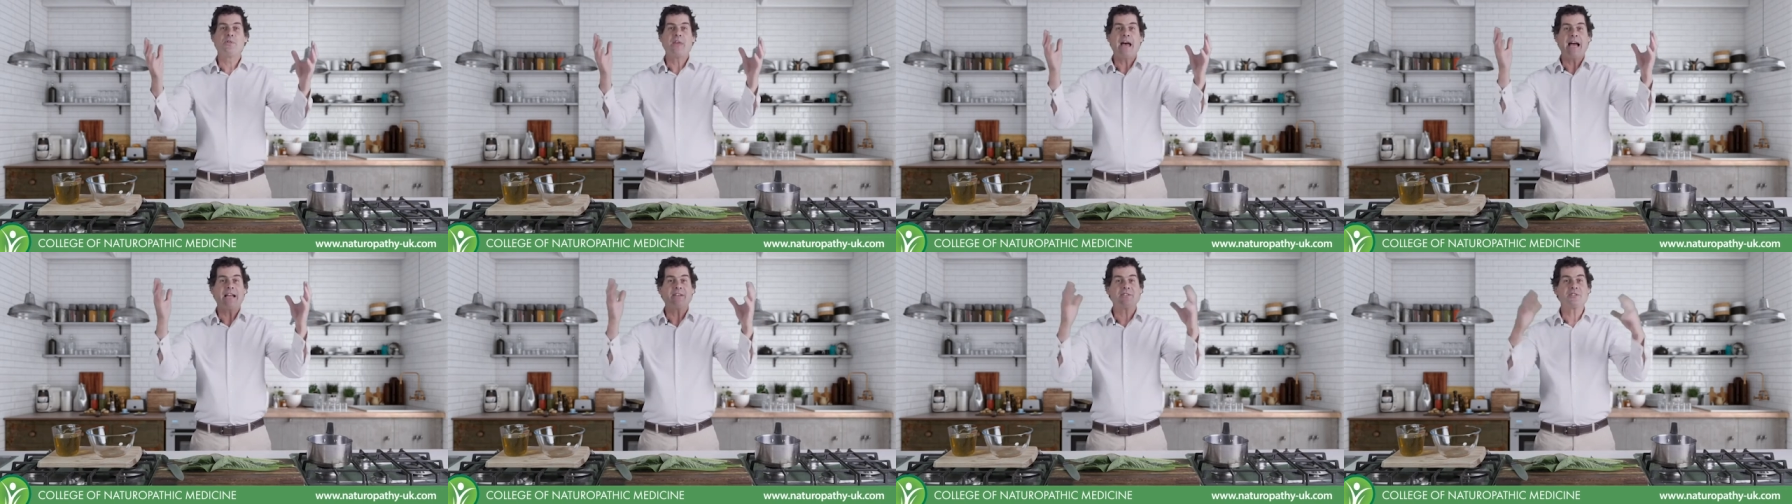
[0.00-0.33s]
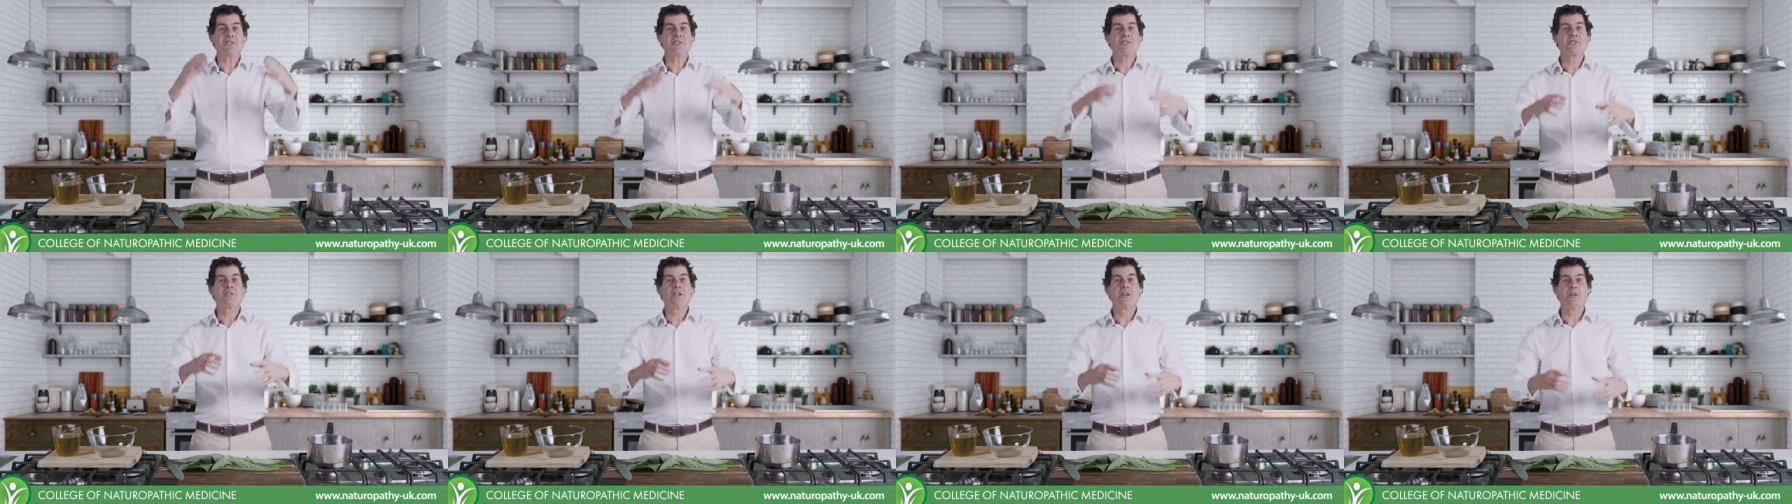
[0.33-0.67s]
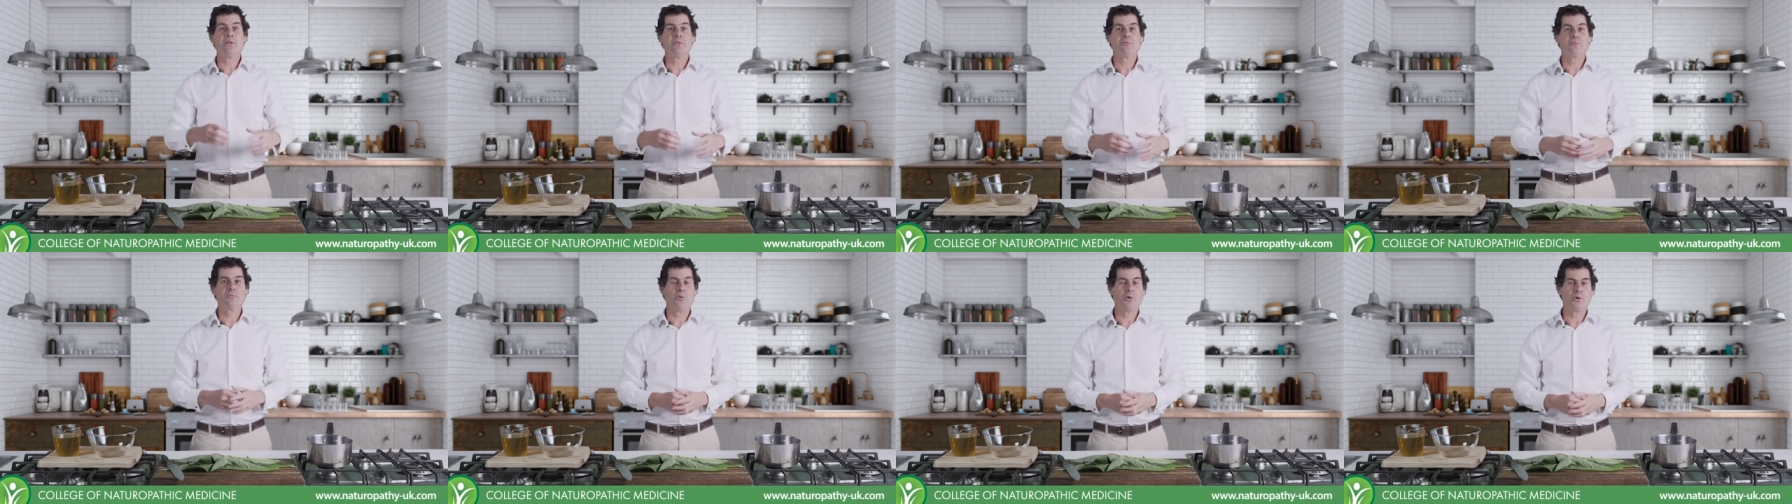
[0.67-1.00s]
that
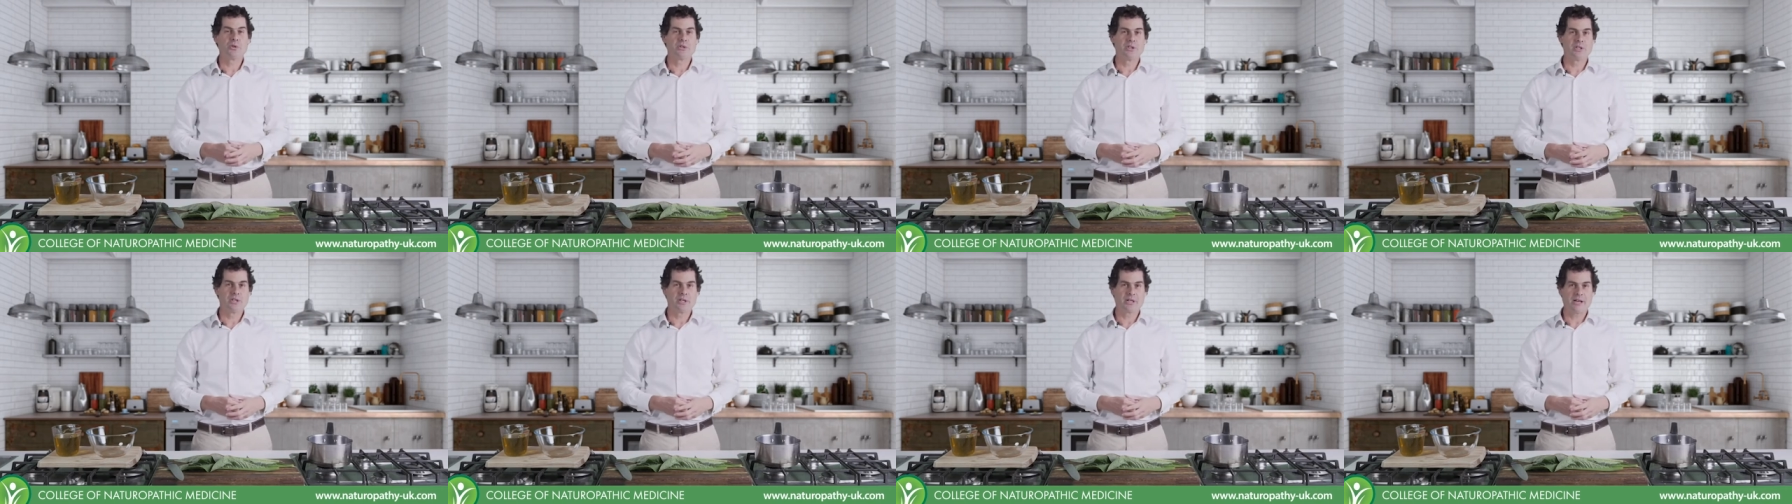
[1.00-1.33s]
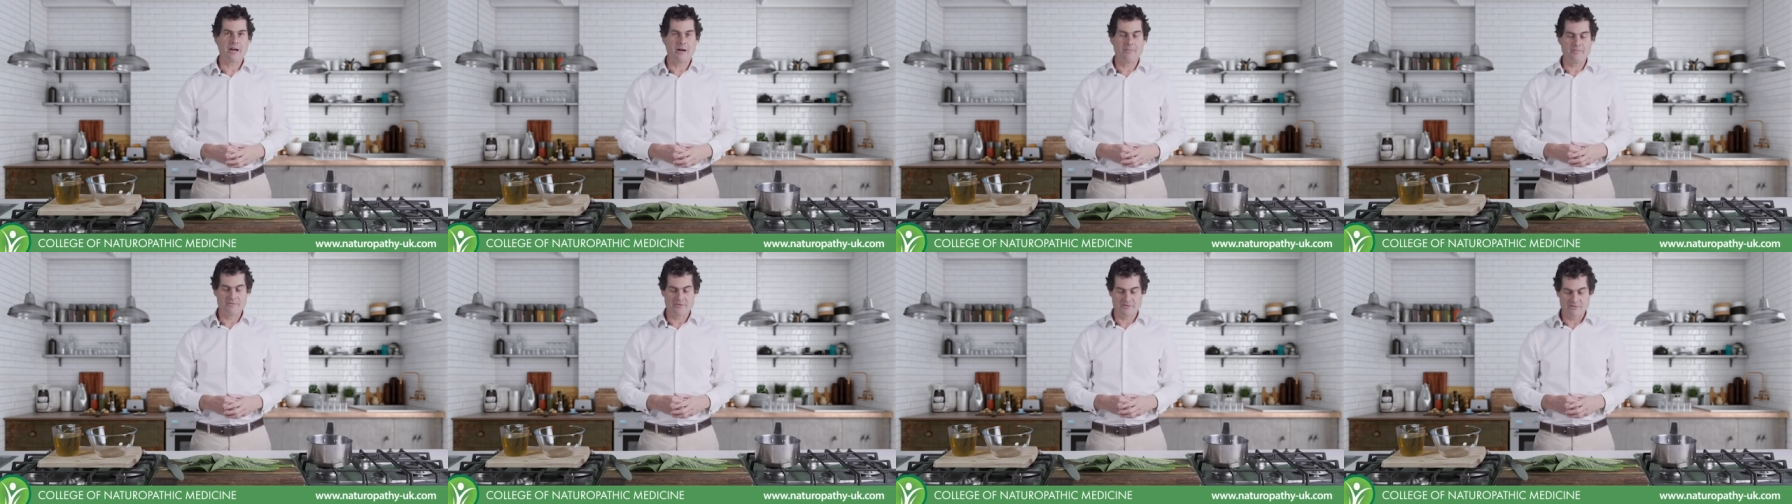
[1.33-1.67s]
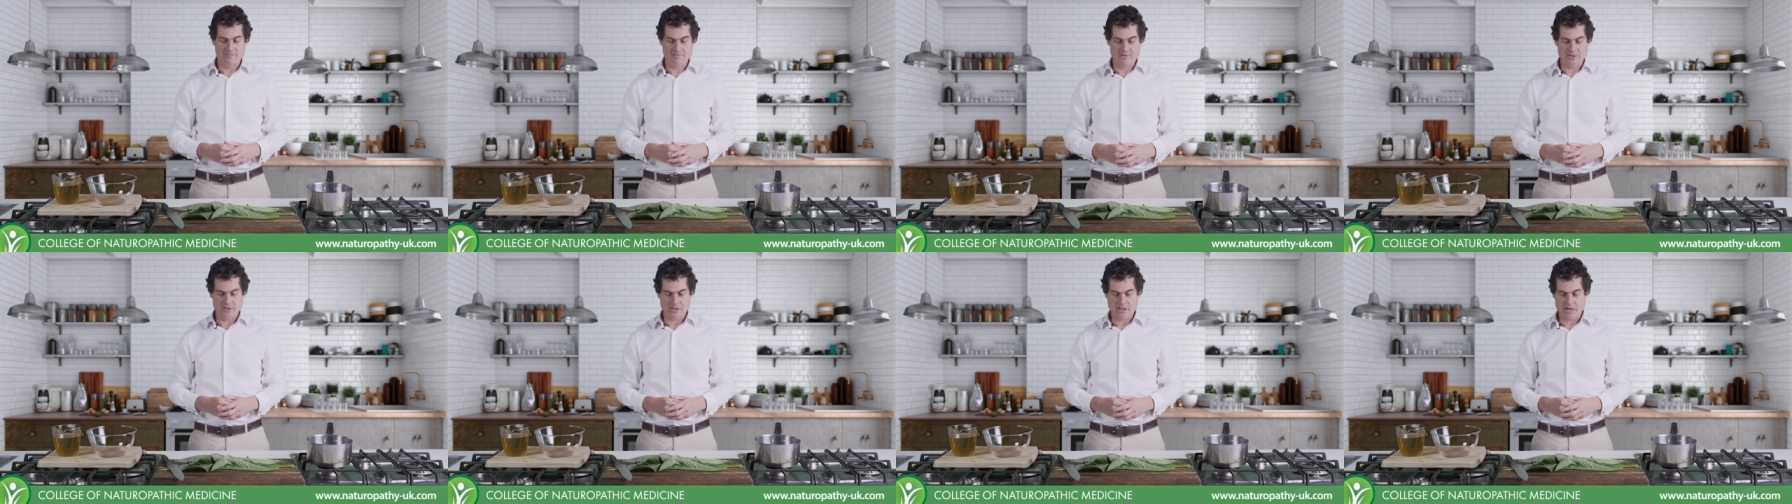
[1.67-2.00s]
distilled water that comes
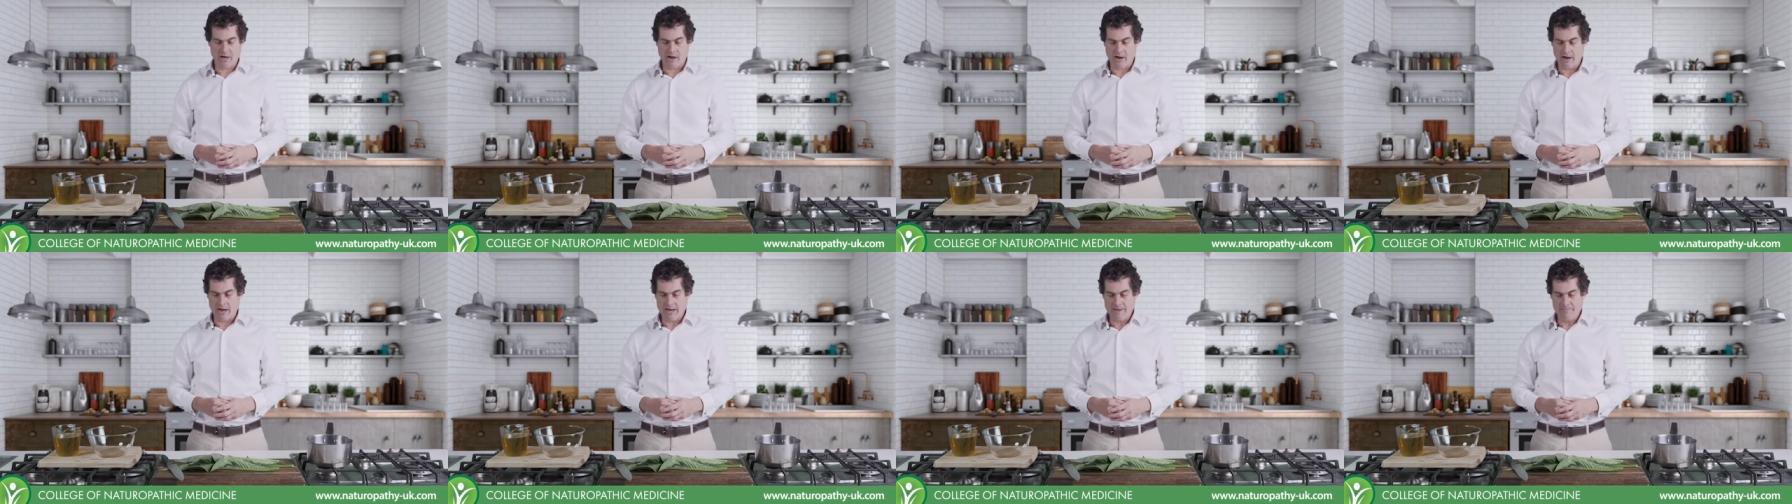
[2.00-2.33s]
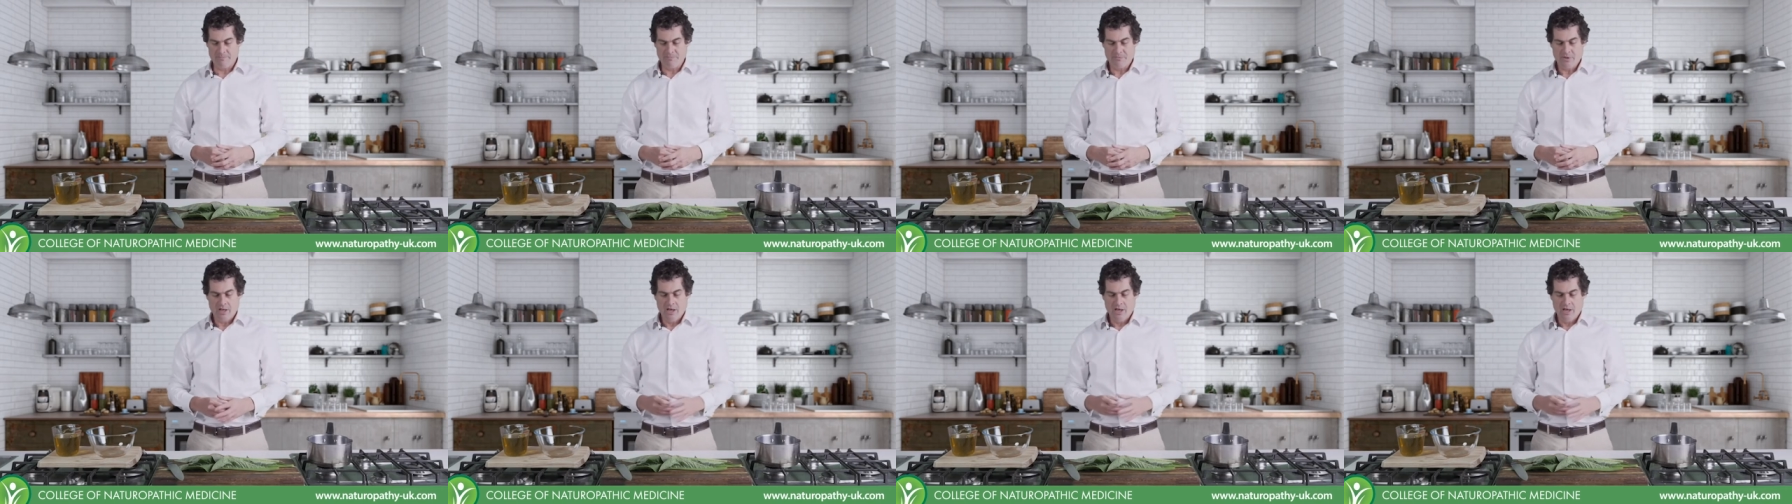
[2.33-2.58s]
from the sky.